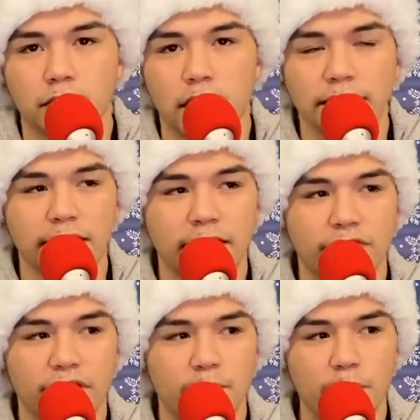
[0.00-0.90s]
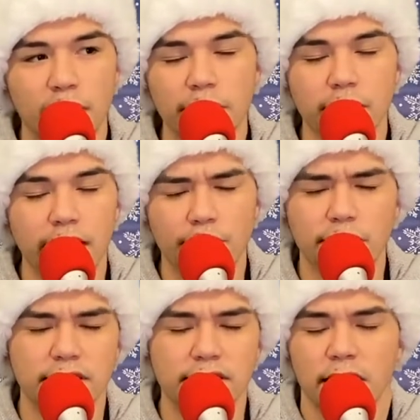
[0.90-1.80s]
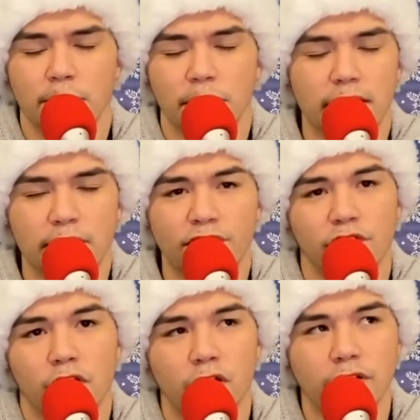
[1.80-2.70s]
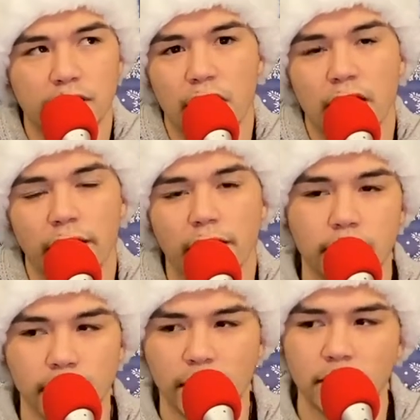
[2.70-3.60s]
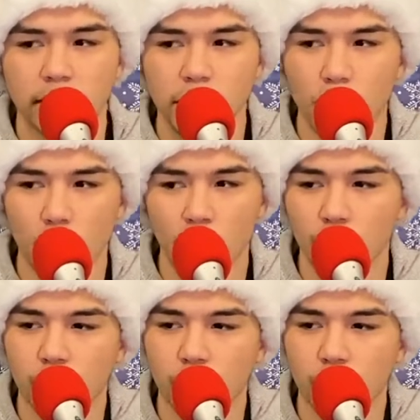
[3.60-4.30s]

I'd think of like butter and I would slip and I would fall and die. Like, no.